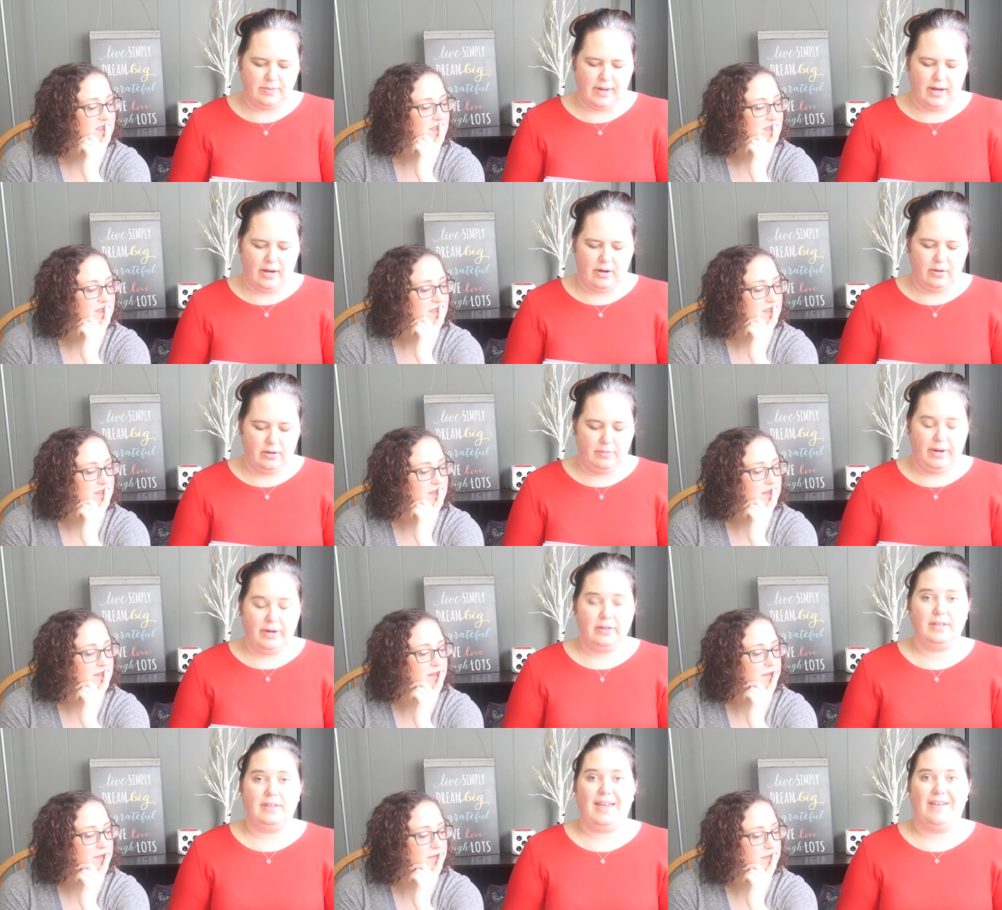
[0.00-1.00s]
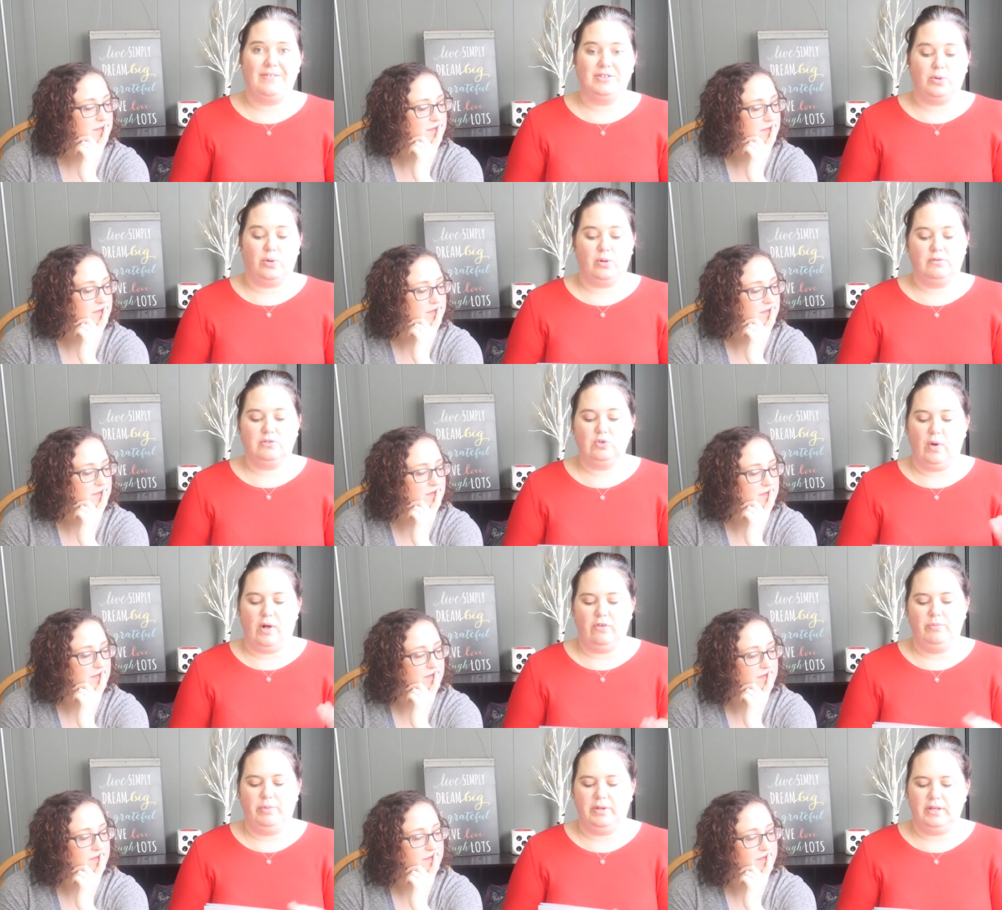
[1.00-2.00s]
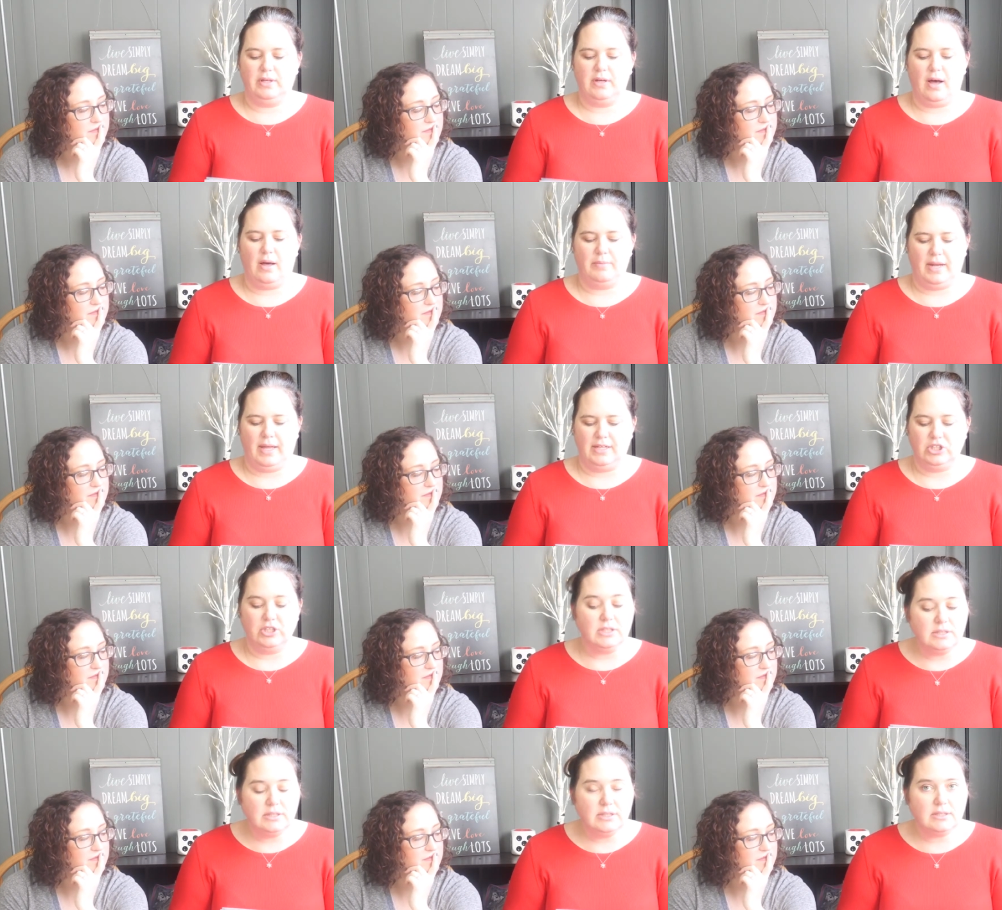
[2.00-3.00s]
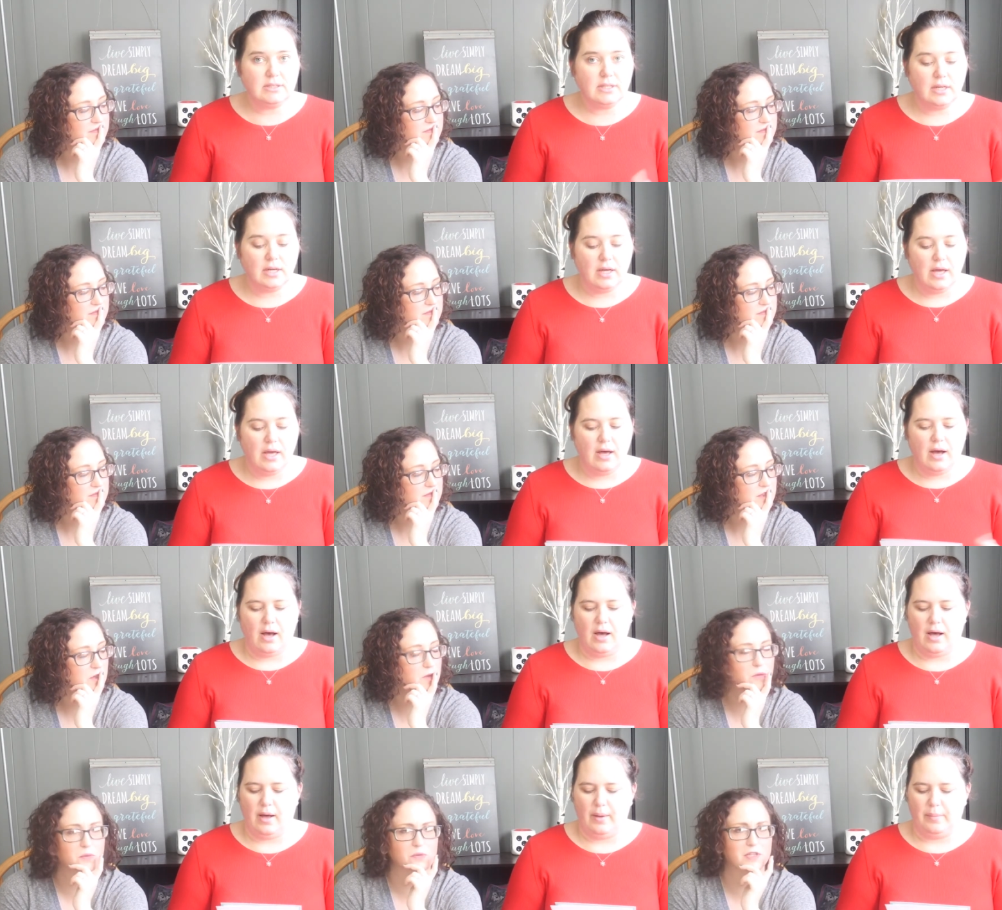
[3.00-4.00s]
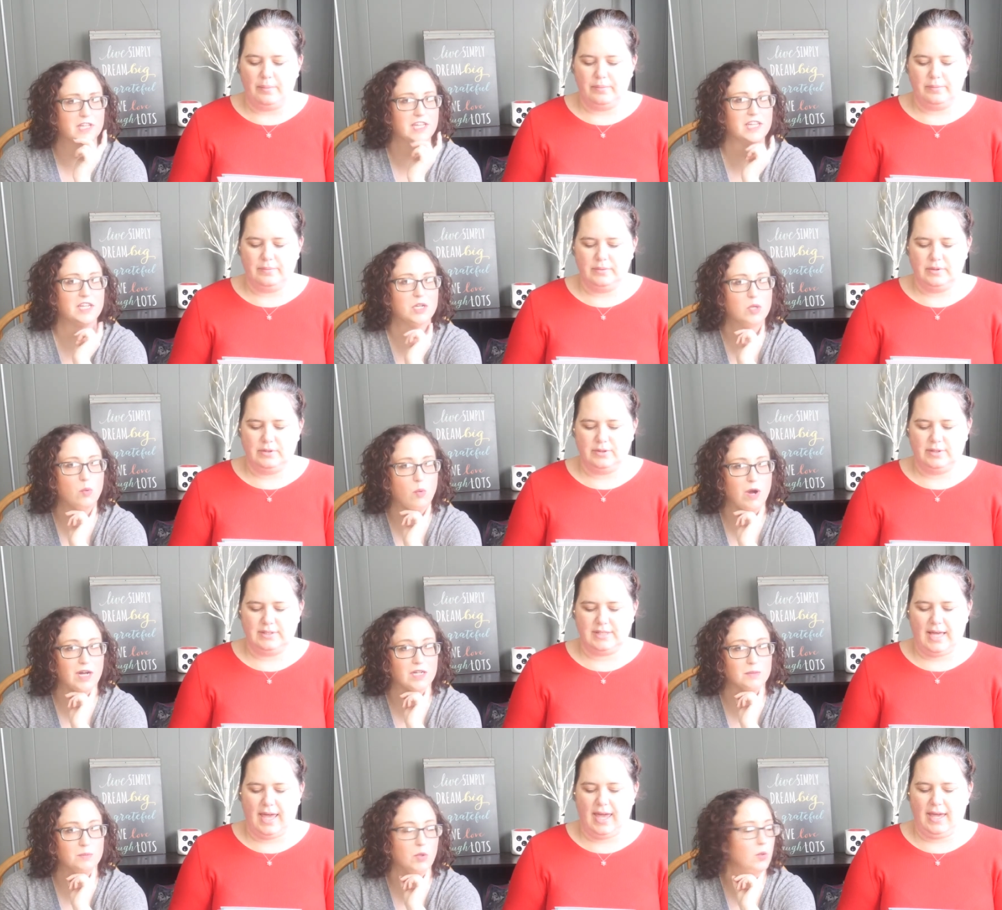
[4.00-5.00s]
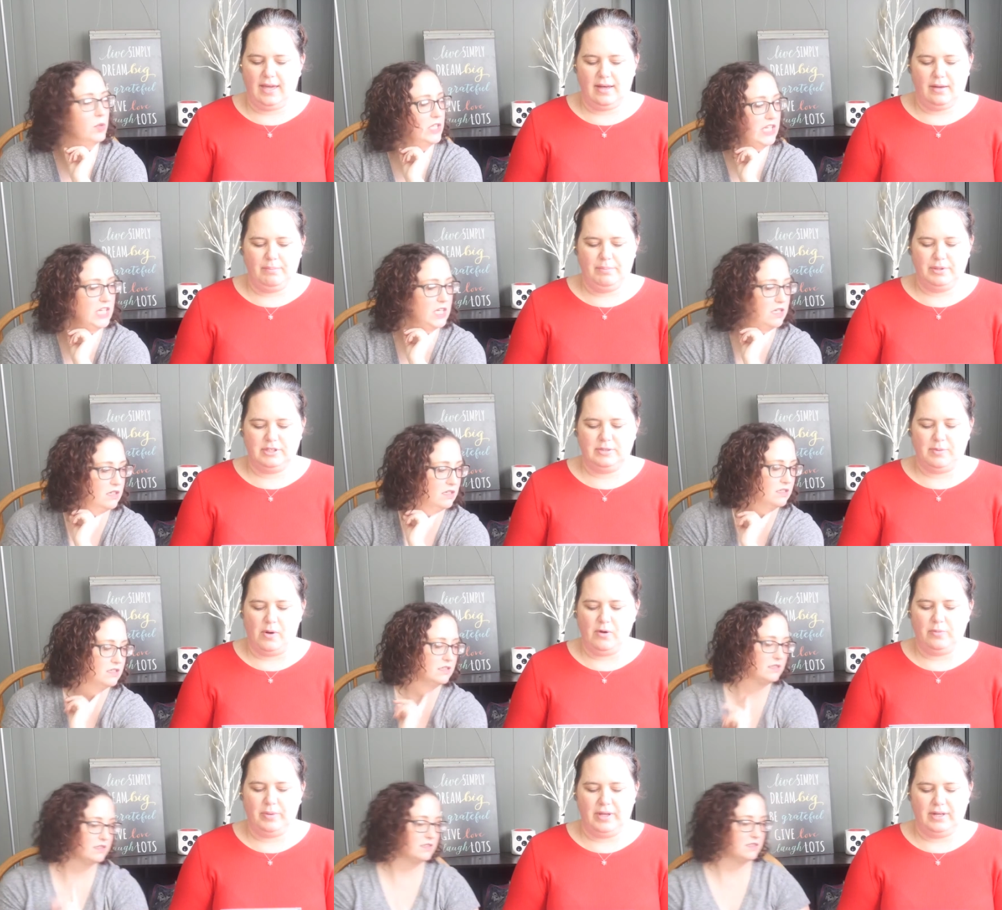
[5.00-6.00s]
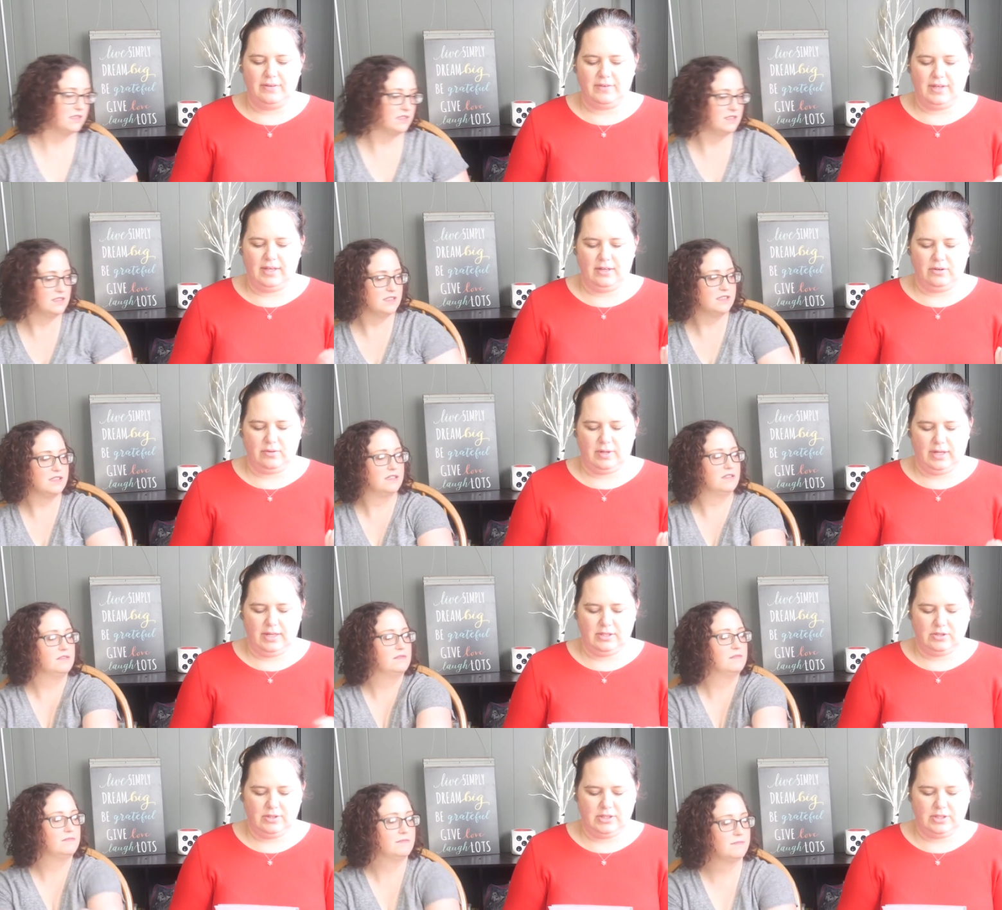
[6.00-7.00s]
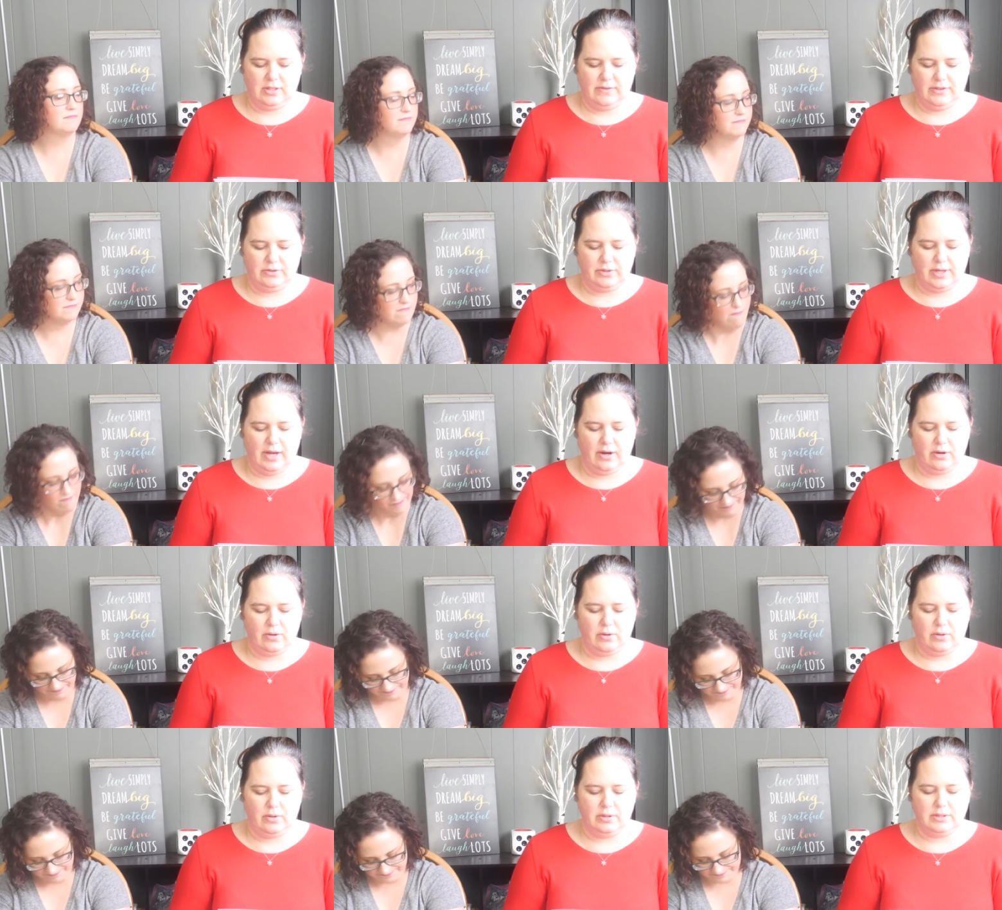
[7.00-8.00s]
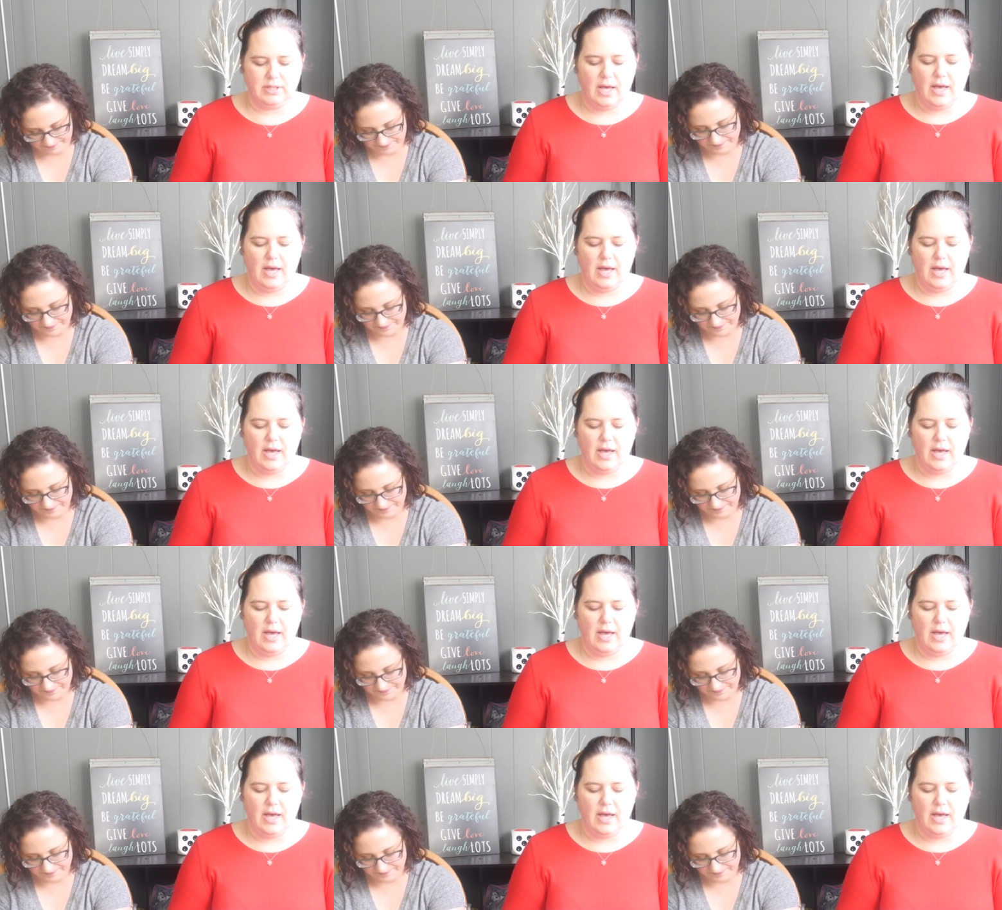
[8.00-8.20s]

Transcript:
Speaker 1: about apparently they have a total of 12 billion combinations. Um, Holy guacamole. So it's a bespoke blend of key ingredients to your individual care goals.